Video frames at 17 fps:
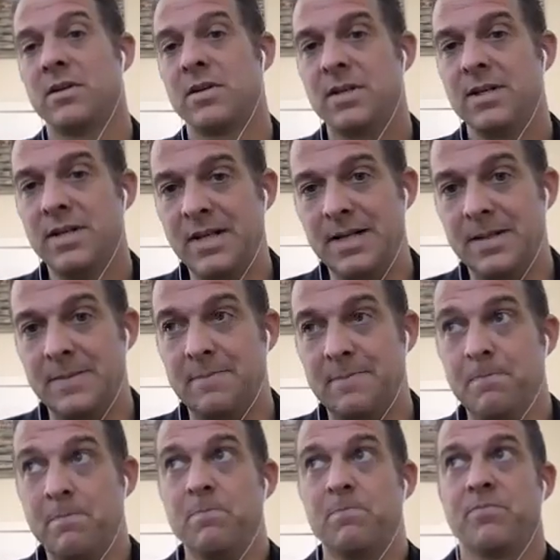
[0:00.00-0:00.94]

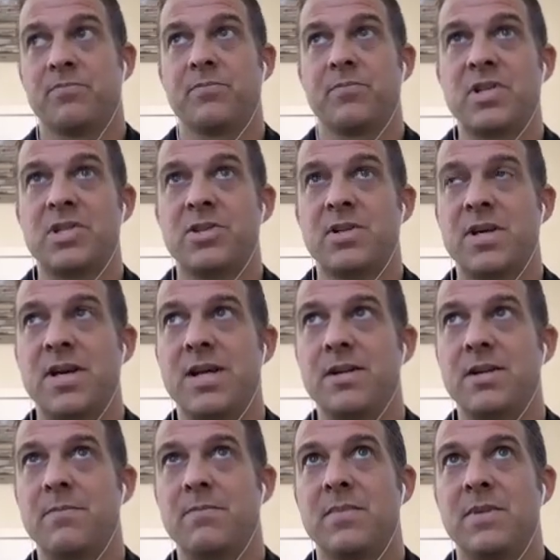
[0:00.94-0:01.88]
But you
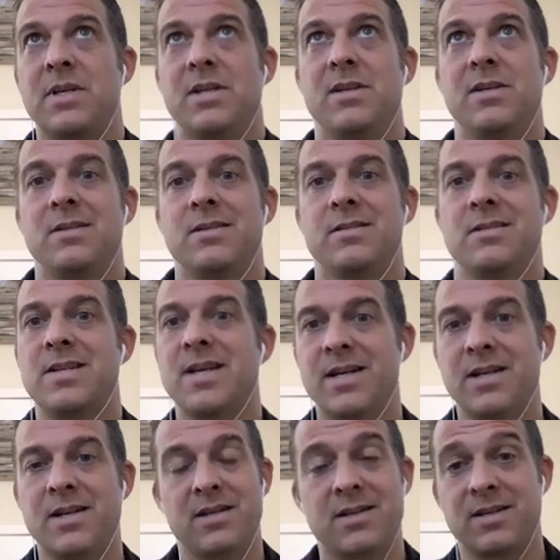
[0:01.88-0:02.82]

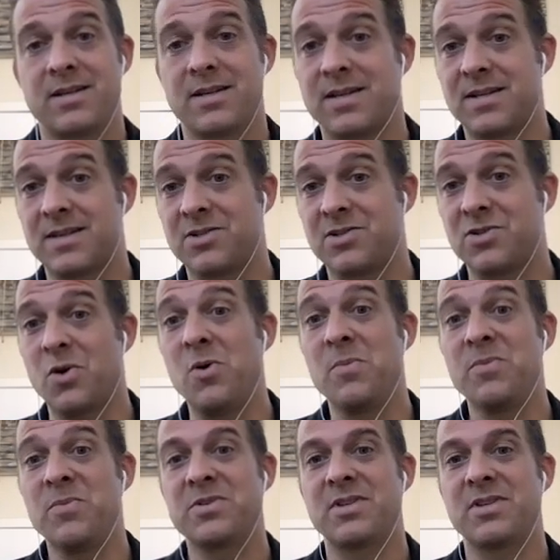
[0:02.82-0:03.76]
gotta show them
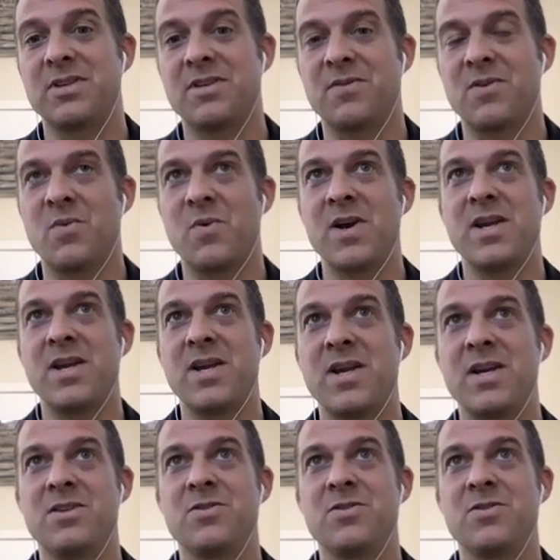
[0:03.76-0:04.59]
there's a different way.